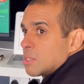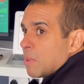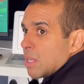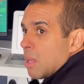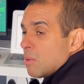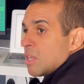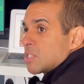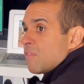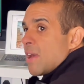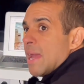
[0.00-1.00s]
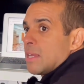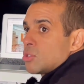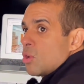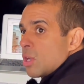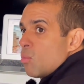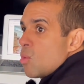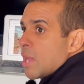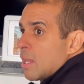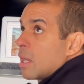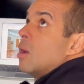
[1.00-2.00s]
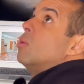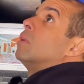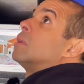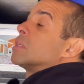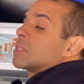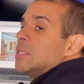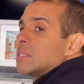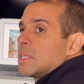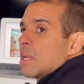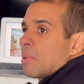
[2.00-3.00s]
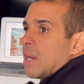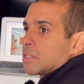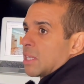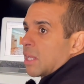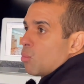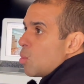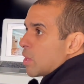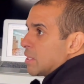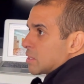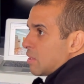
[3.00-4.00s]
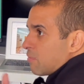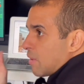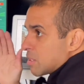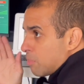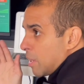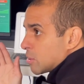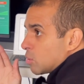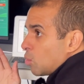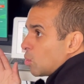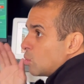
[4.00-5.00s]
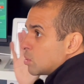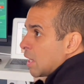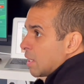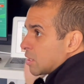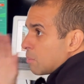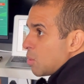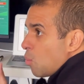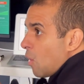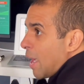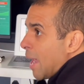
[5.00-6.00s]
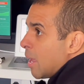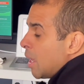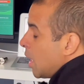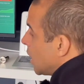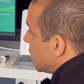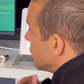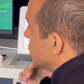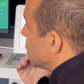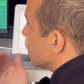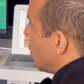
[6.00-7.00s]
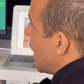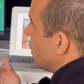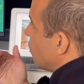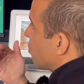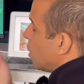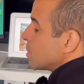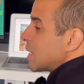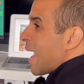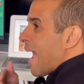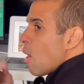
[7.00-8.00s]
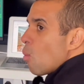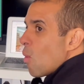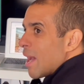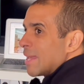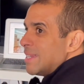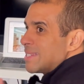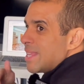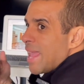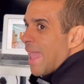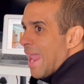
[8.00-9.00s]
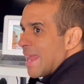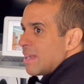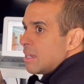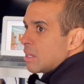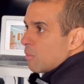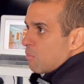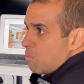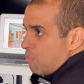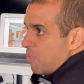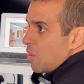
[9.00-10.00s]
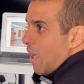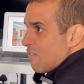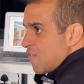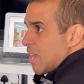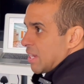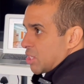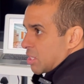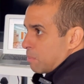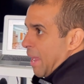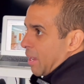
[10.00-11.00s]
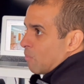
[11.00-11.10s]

but a, a surveyor's not going to walk in and go, oh, the ceilings didn't get plastered. They're going to walk in, see fresh plastered walls. It's going to be white. The design of a property outweighs the end, the like, finish spec.